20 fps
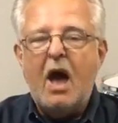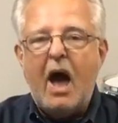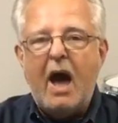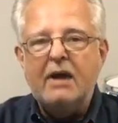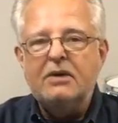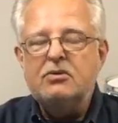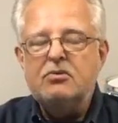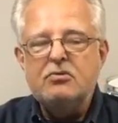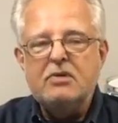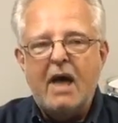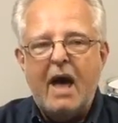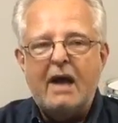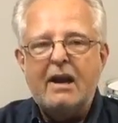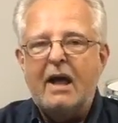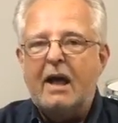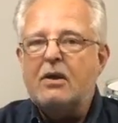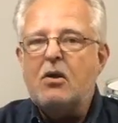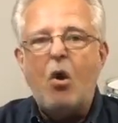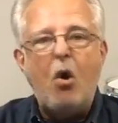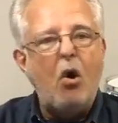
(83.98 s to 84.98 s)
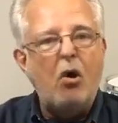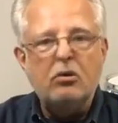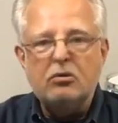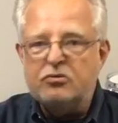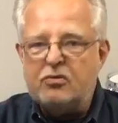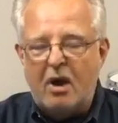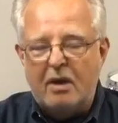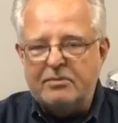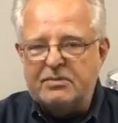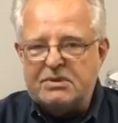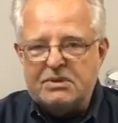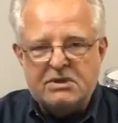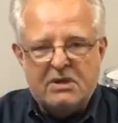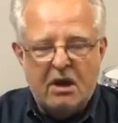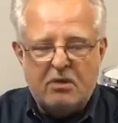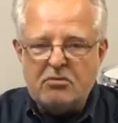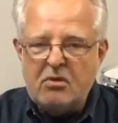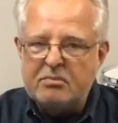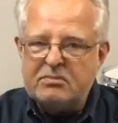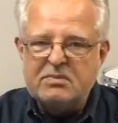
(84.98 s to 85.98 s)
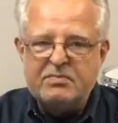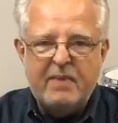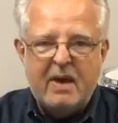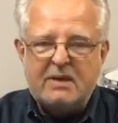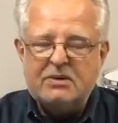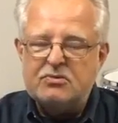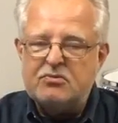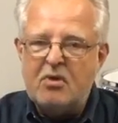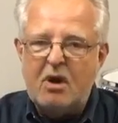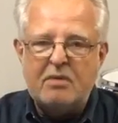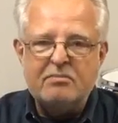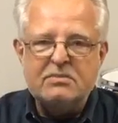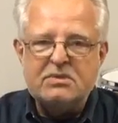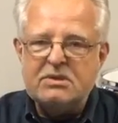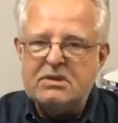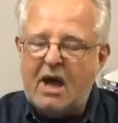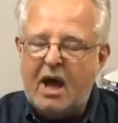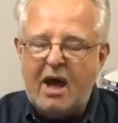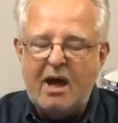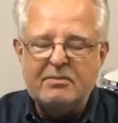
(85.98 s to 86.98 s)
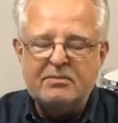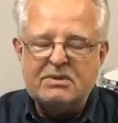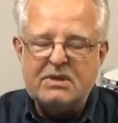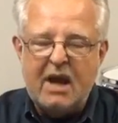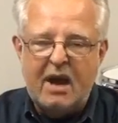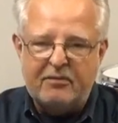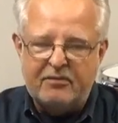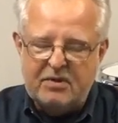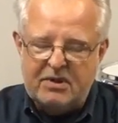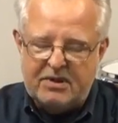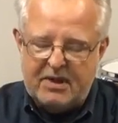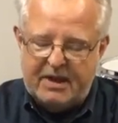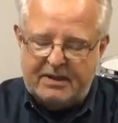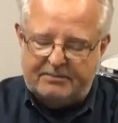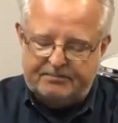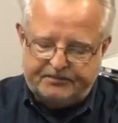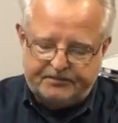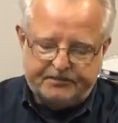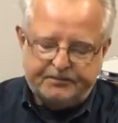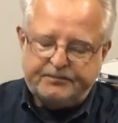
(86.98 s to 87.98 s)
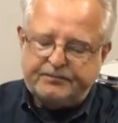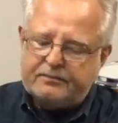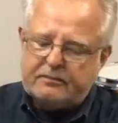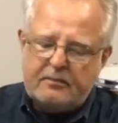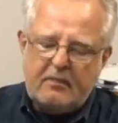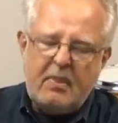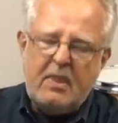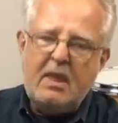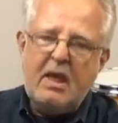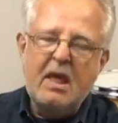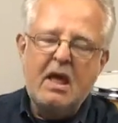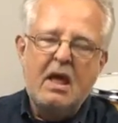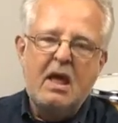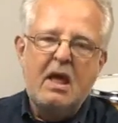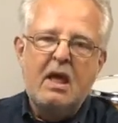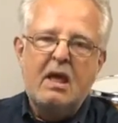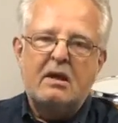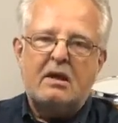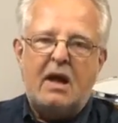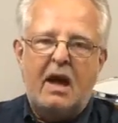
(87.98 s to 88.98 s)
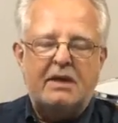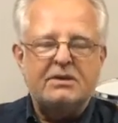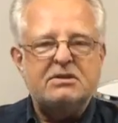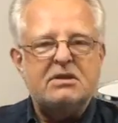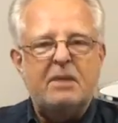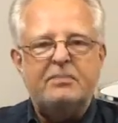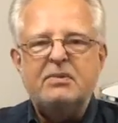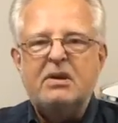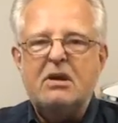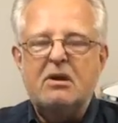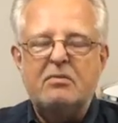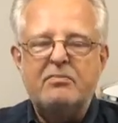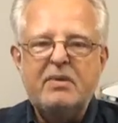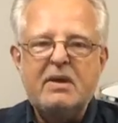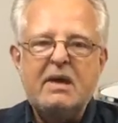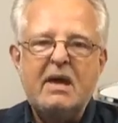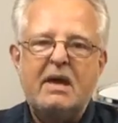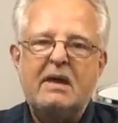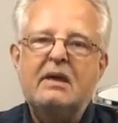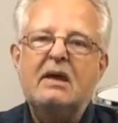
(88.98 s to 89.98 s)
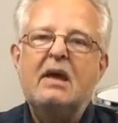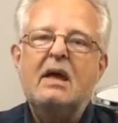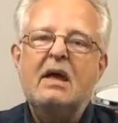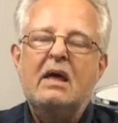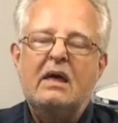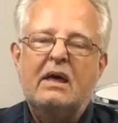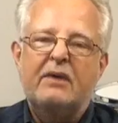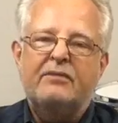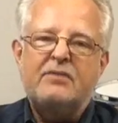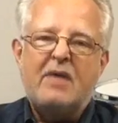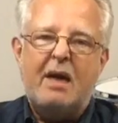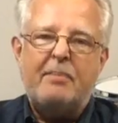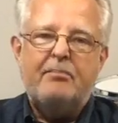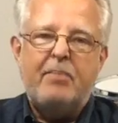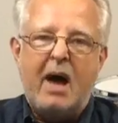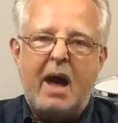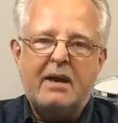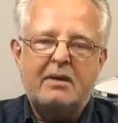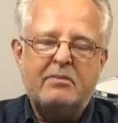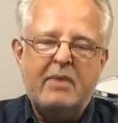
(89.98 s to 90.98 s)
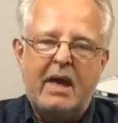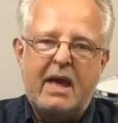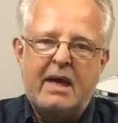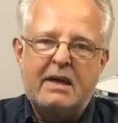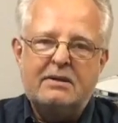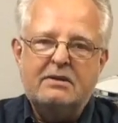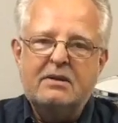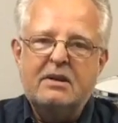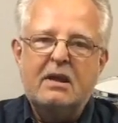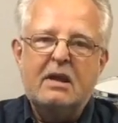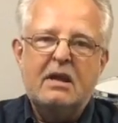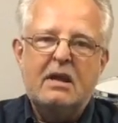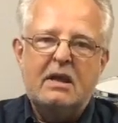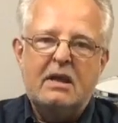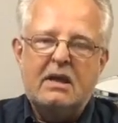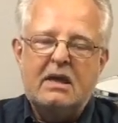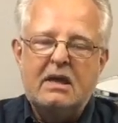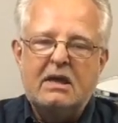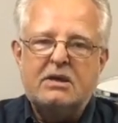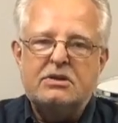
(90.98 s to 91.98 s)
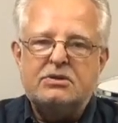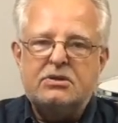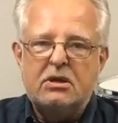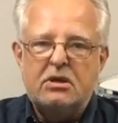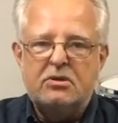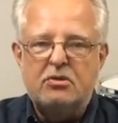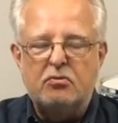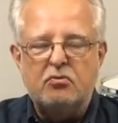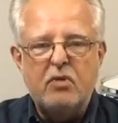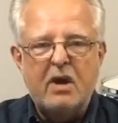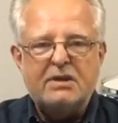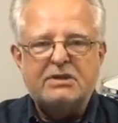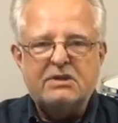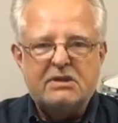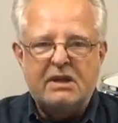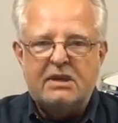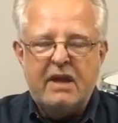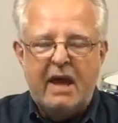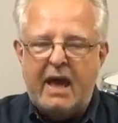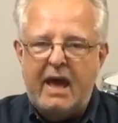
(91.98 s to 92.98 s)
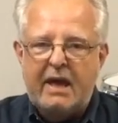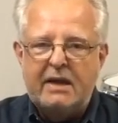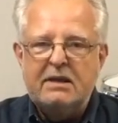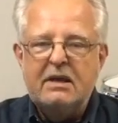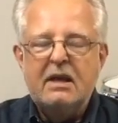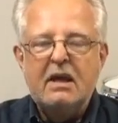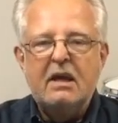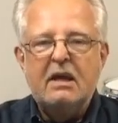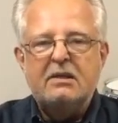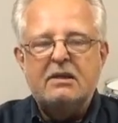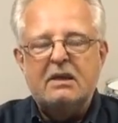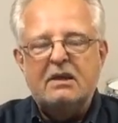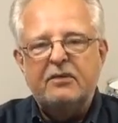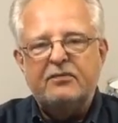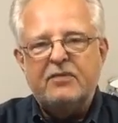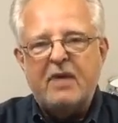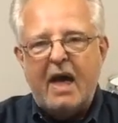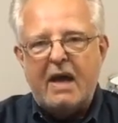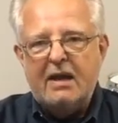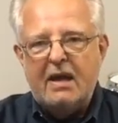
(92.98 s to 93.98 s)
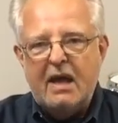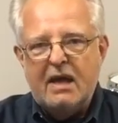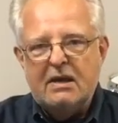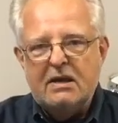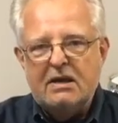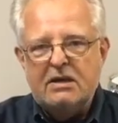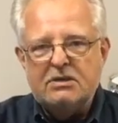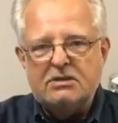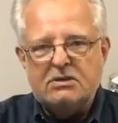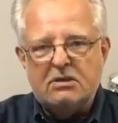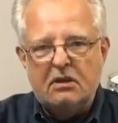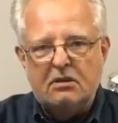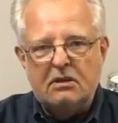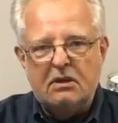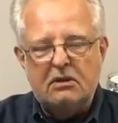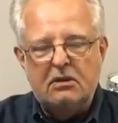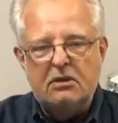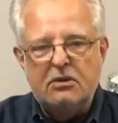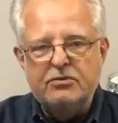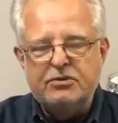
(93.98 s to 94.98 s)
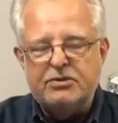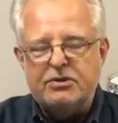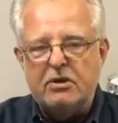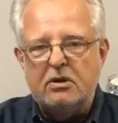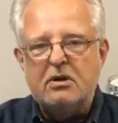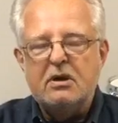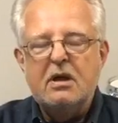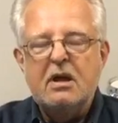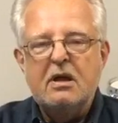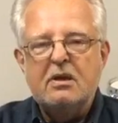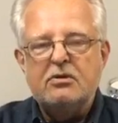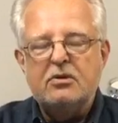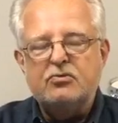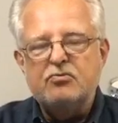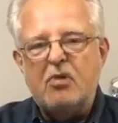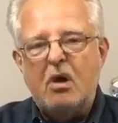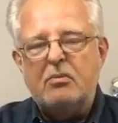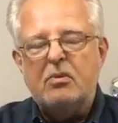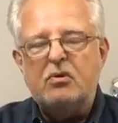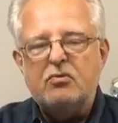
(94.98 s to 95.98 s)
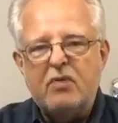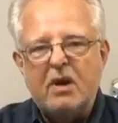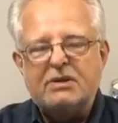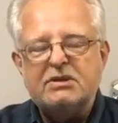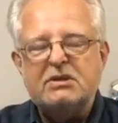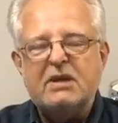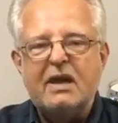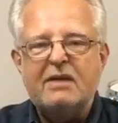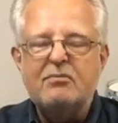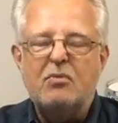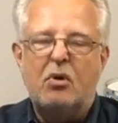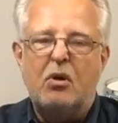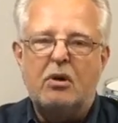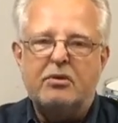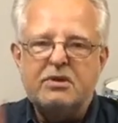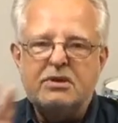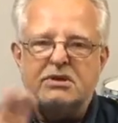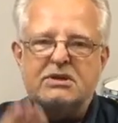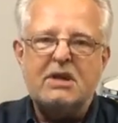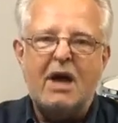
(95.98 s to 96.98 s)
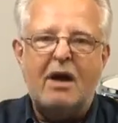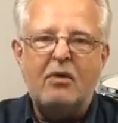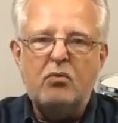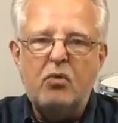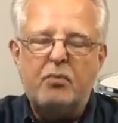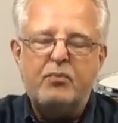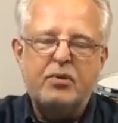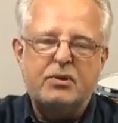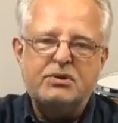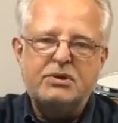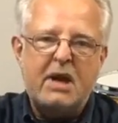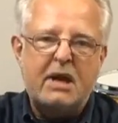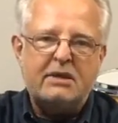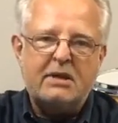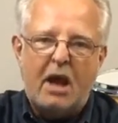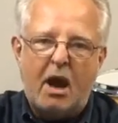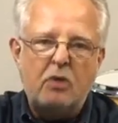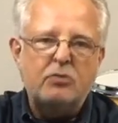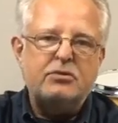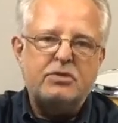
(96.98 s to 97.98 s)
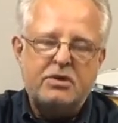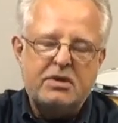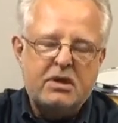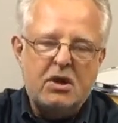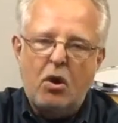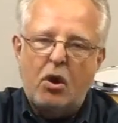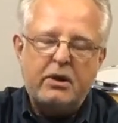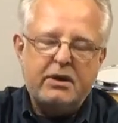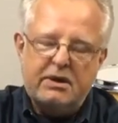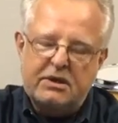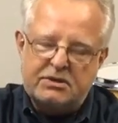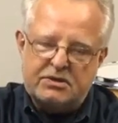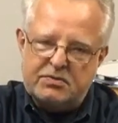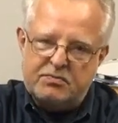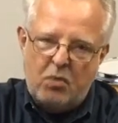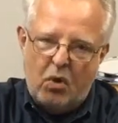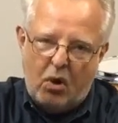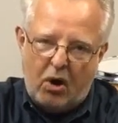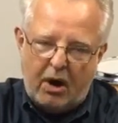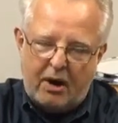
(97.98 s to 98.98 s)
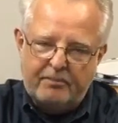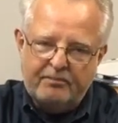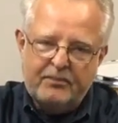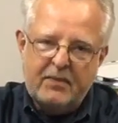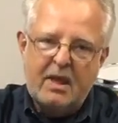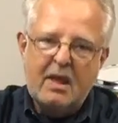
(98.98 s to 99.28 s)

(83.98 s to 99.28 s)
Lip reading: I do that on all drums, snare drums, bass drums, toms, everything. Concept here being, if that bottom head is the resonant head, then if that head is a little looser, the drum will resonate more, the sound will project out to the audience more.